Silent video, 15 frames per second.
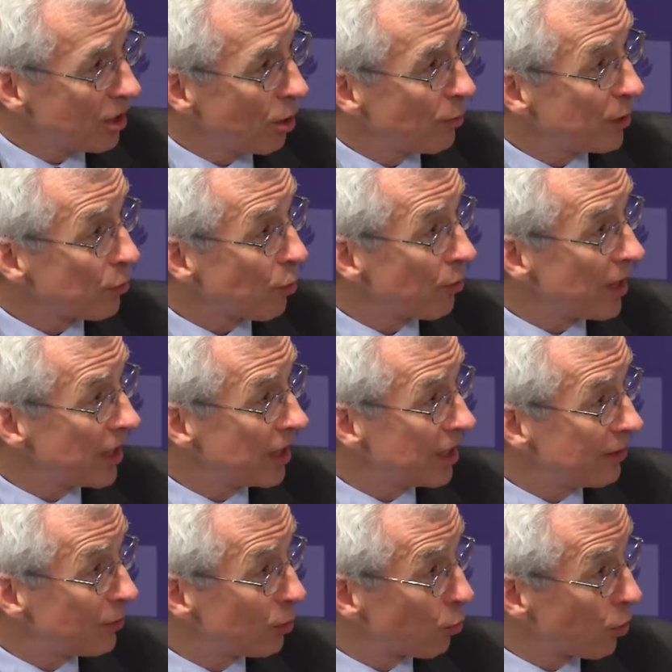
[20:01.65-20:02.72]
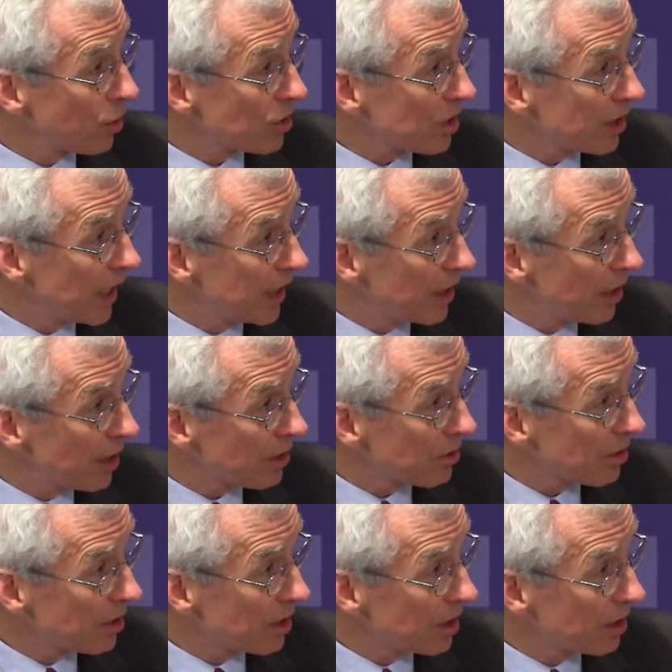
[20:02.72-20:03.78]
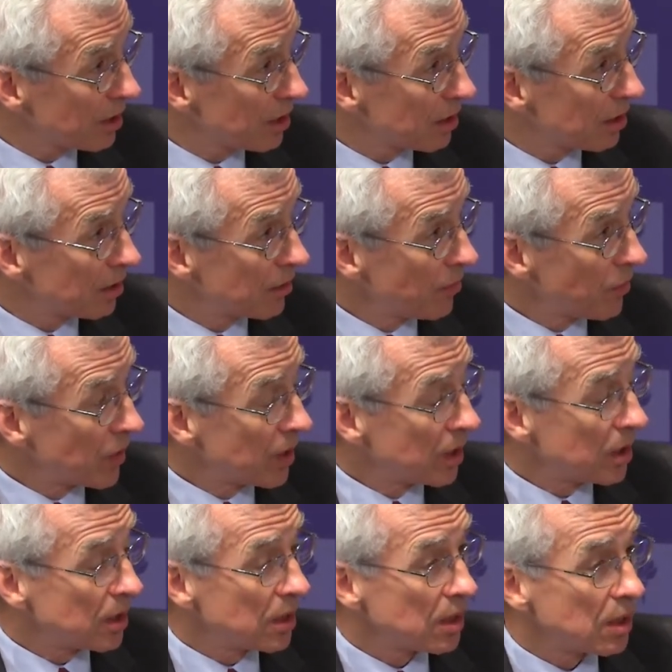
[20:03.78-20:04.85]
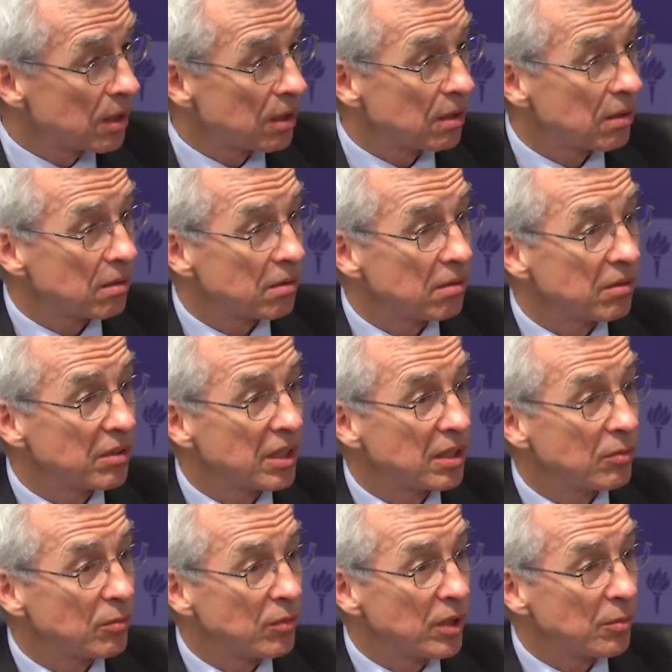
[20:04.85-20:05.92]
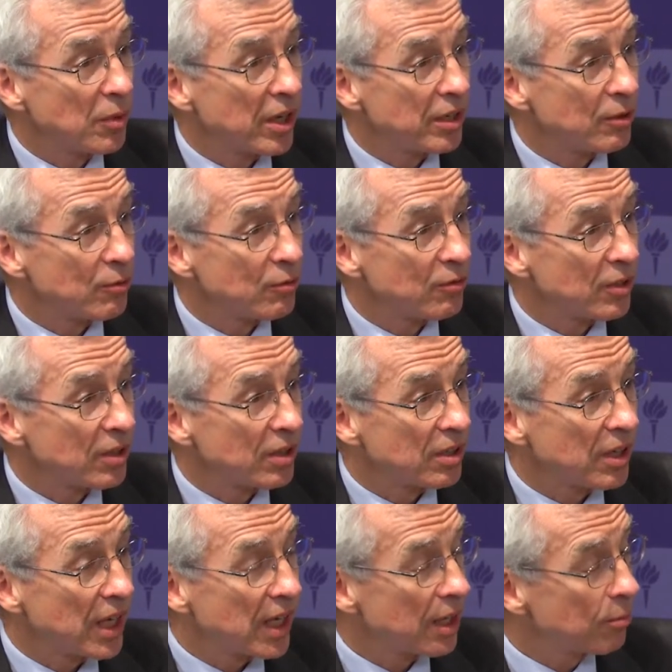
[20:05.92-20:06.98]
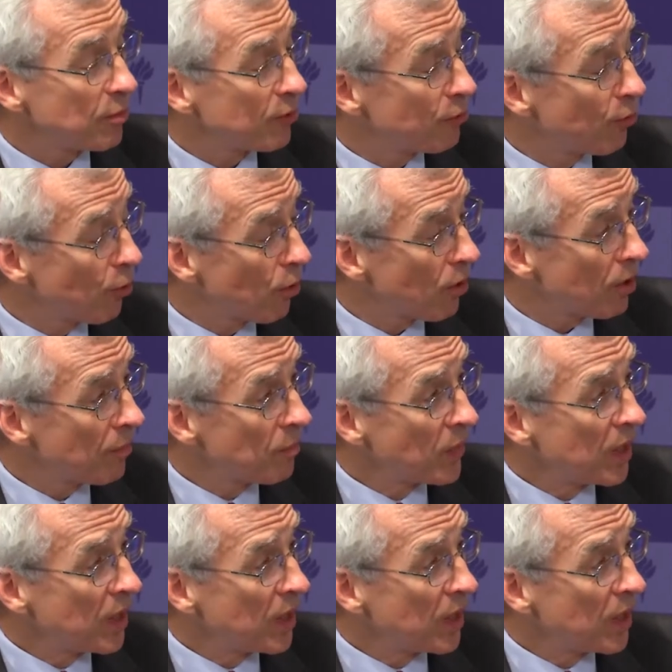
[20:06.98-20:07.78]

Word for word: Are we creating even worse chaos than uh, uh, than we might have uh, had before.